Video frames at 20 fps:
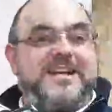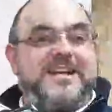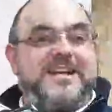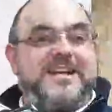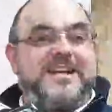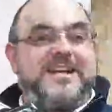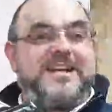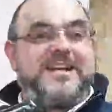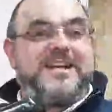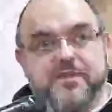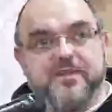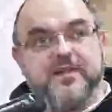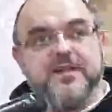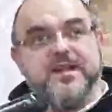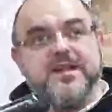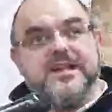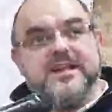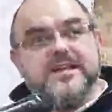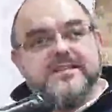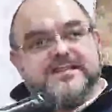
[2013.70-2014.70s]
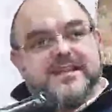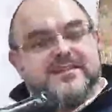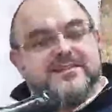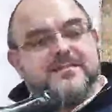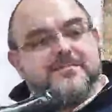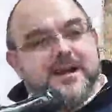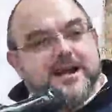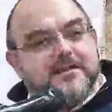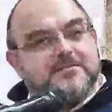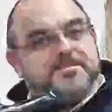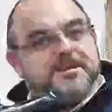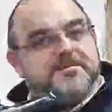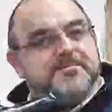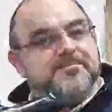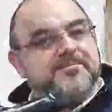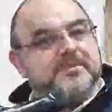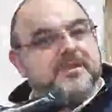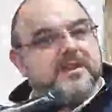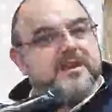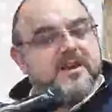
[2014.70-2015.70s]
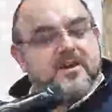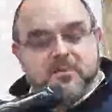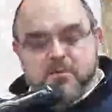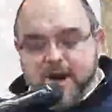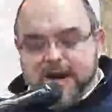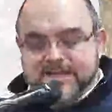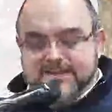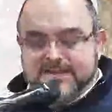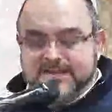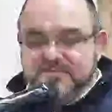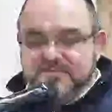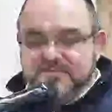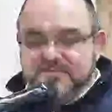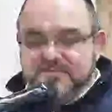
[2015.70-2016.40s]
Wealth. Says the Malbim. Why did